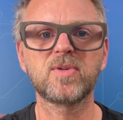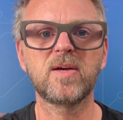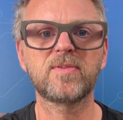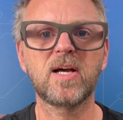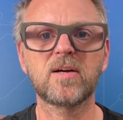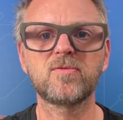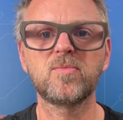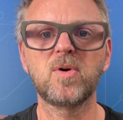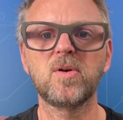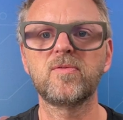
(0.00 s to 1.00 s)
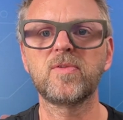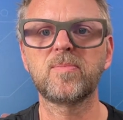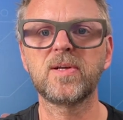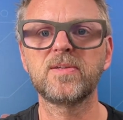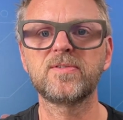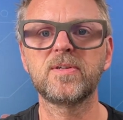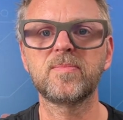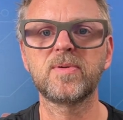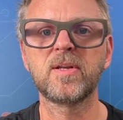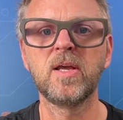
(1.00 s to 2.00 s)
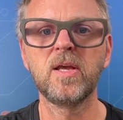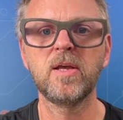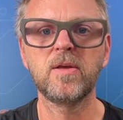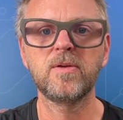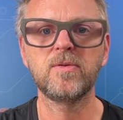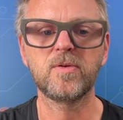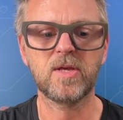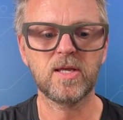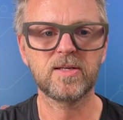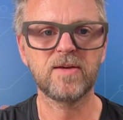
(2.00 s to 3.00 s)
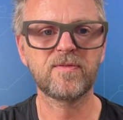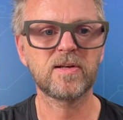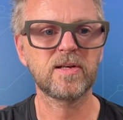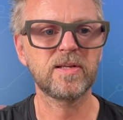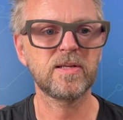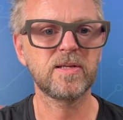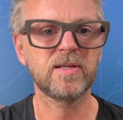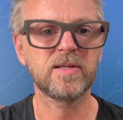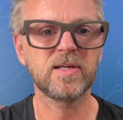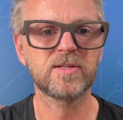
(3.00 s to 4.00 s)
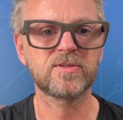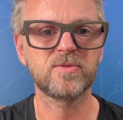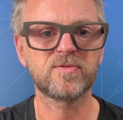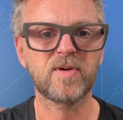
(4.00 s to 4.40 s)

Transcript: to have dark room all over the place here, but you can definitely, let's use